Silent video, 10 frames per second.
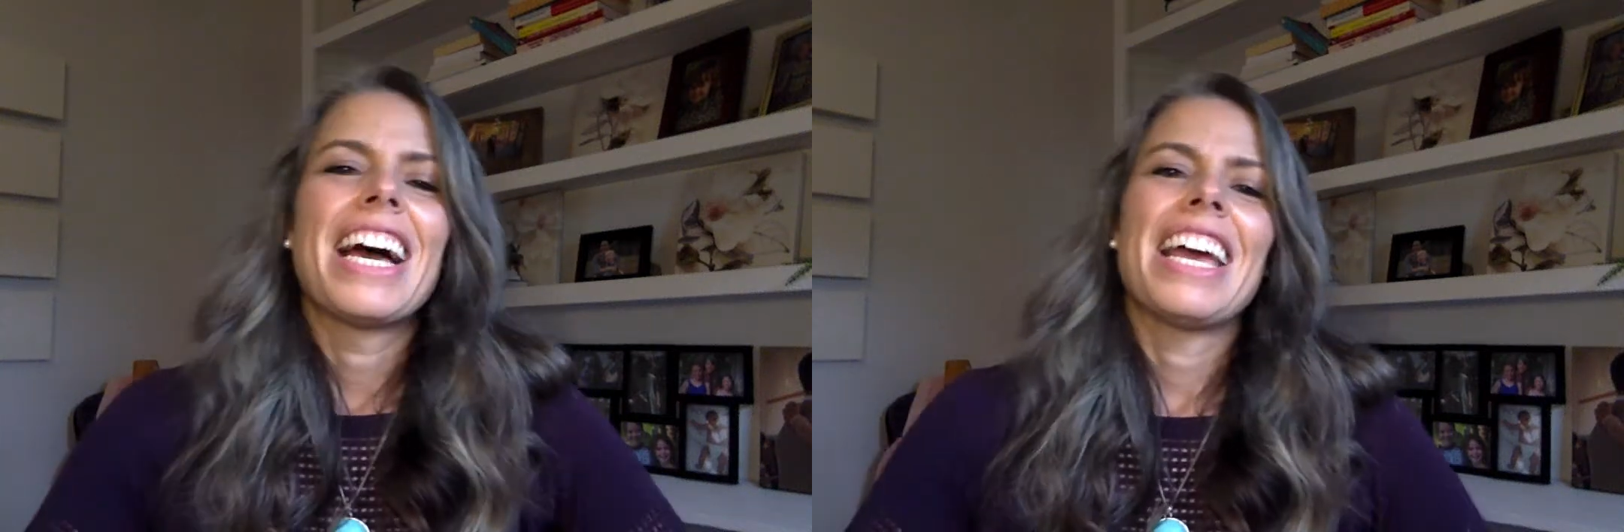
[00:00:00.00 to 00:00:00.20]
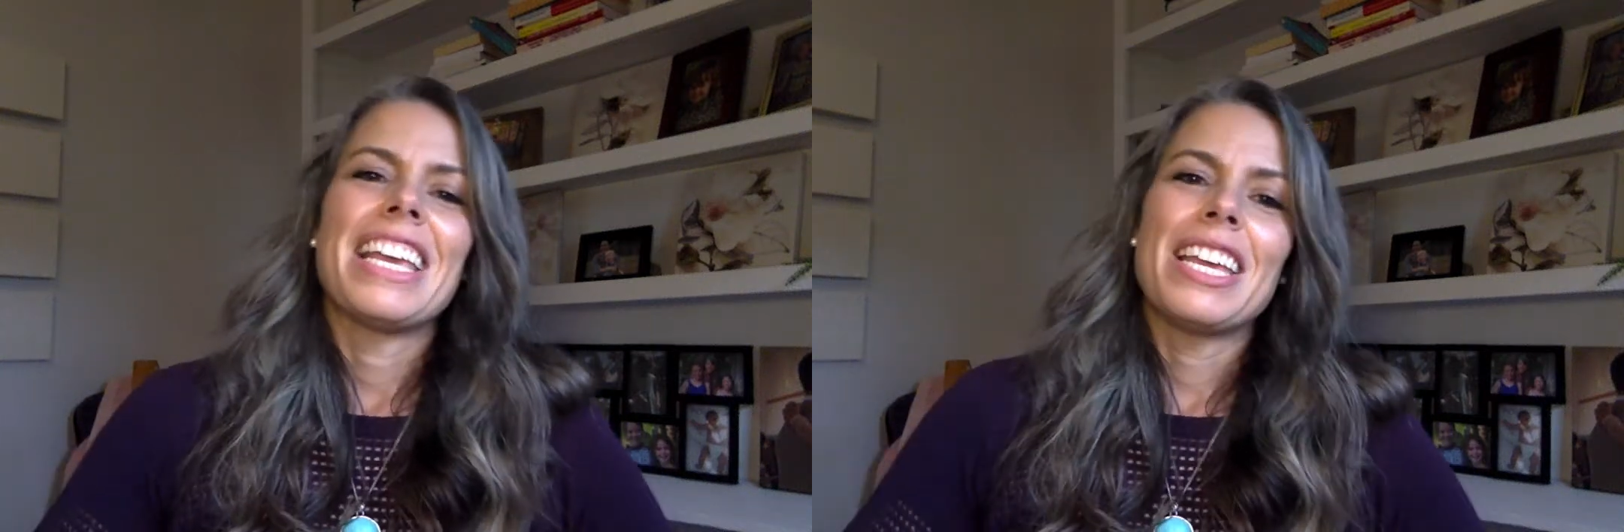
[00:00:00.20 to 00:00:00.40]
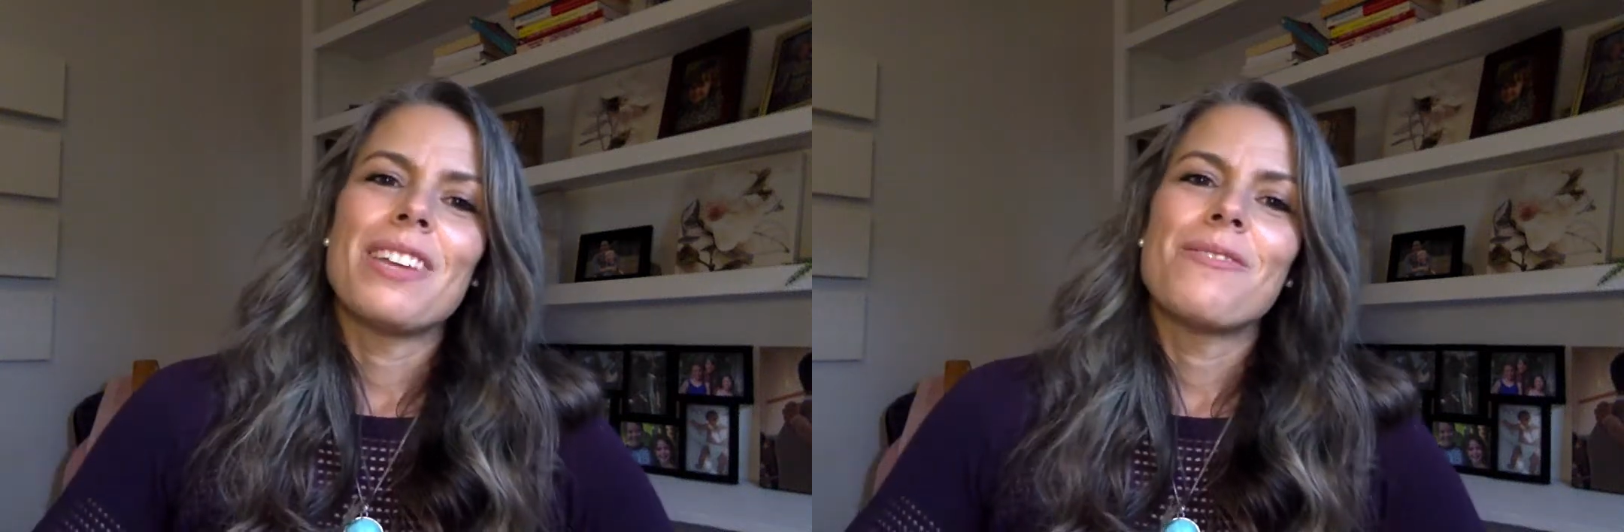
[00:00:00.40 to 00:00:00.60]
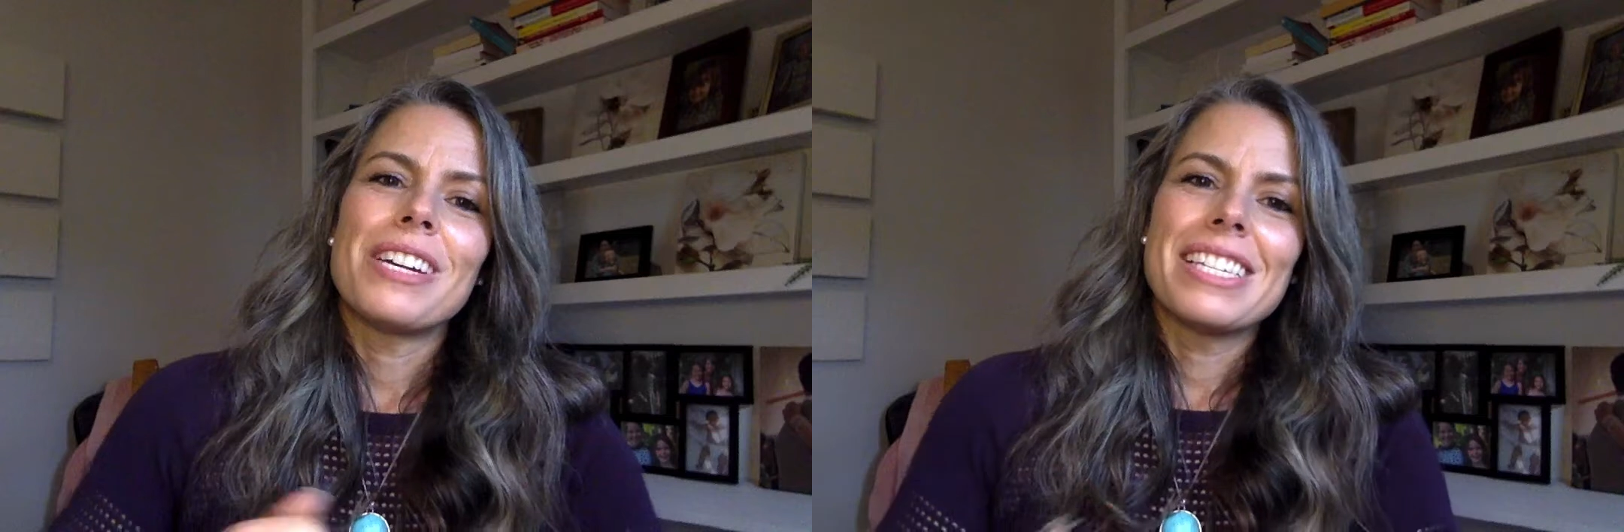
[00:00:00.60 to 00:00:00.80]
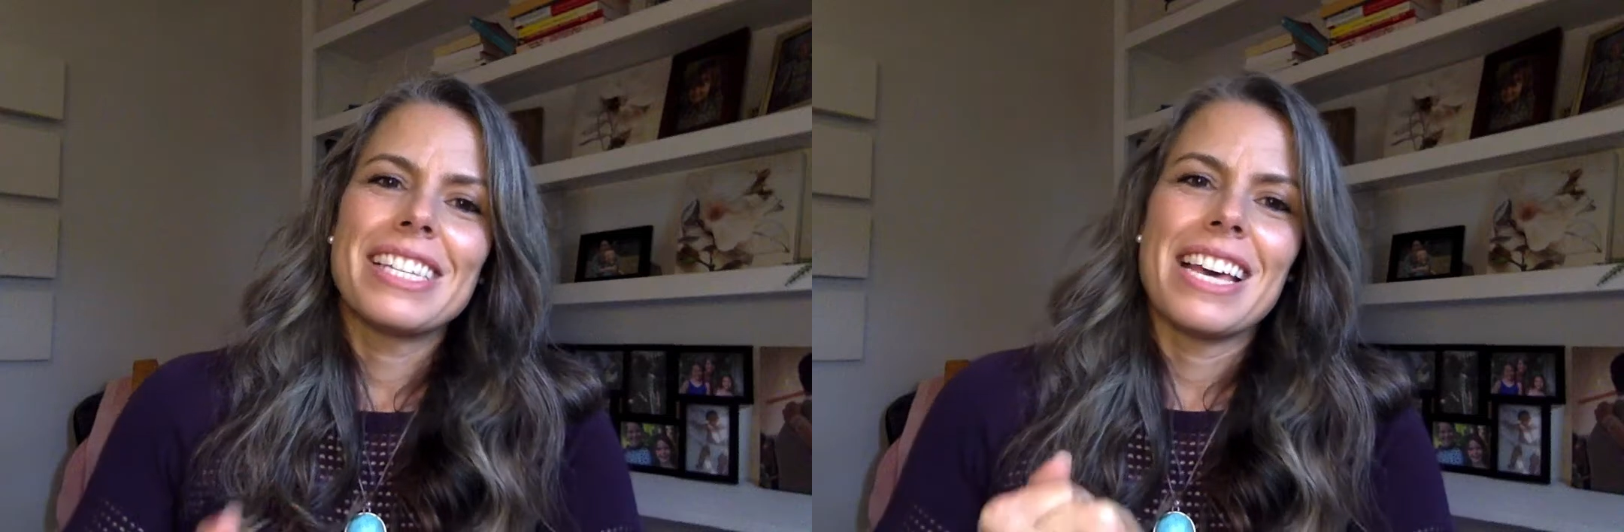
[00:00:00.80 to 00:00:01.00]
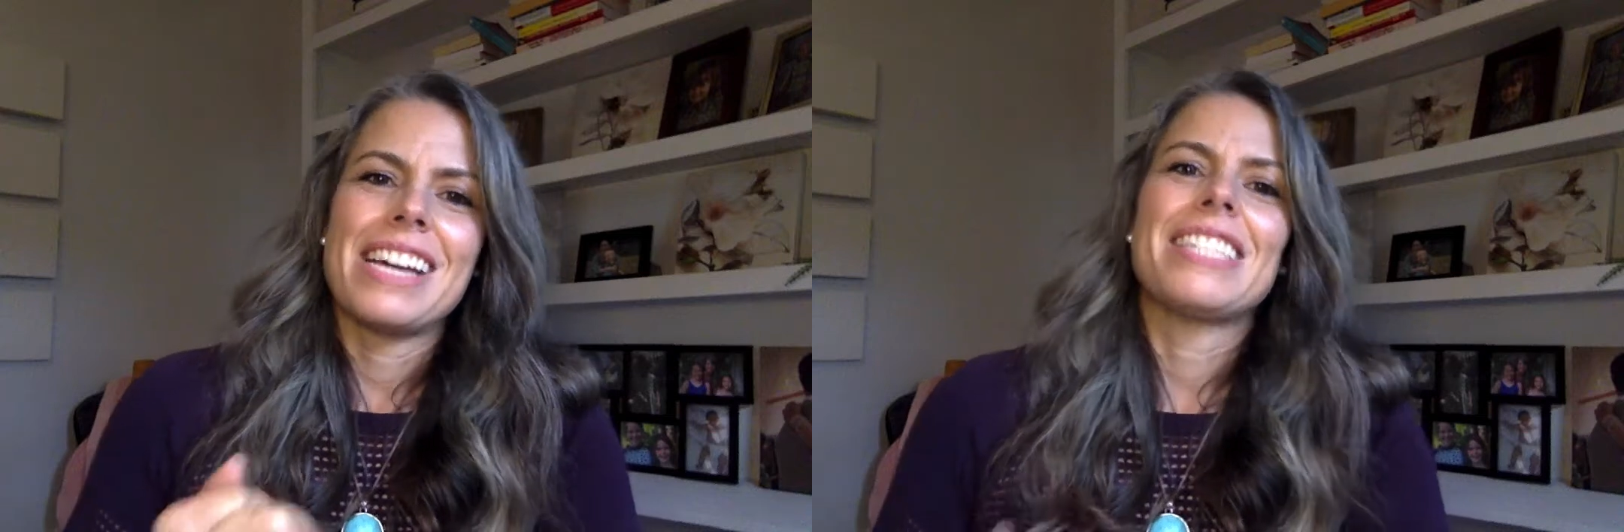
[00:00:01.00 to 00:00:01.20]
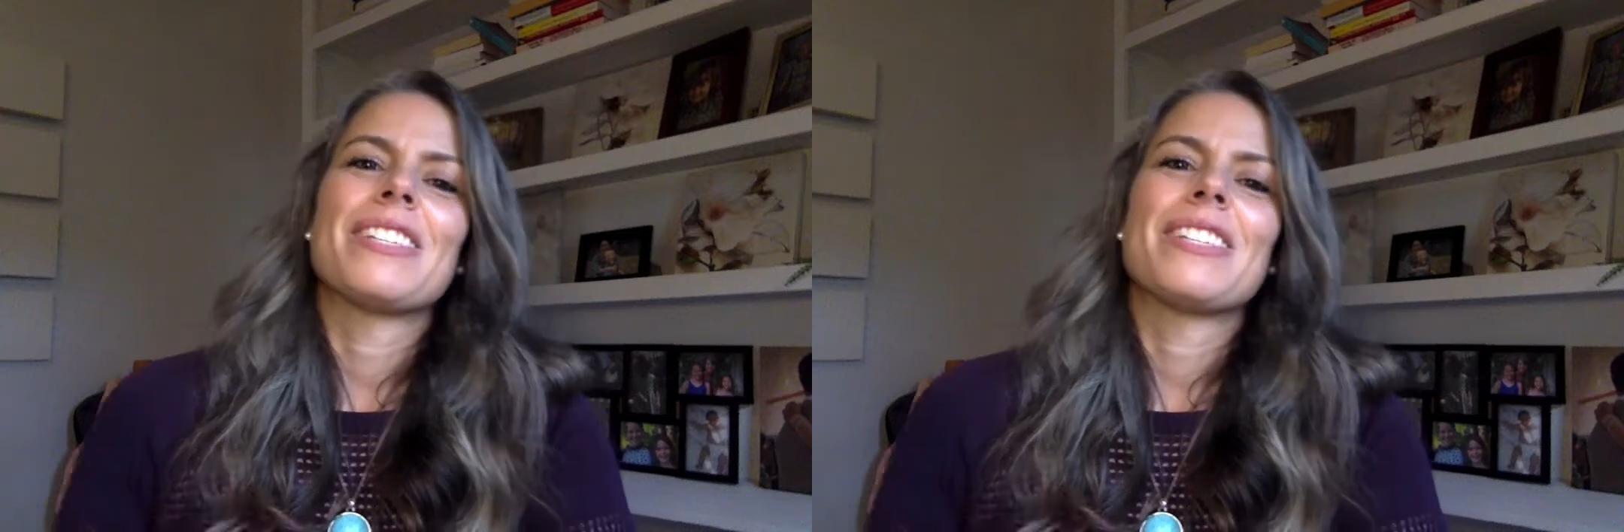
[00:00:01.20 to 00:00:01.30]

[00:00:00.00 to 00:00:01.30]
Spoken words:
He wants that.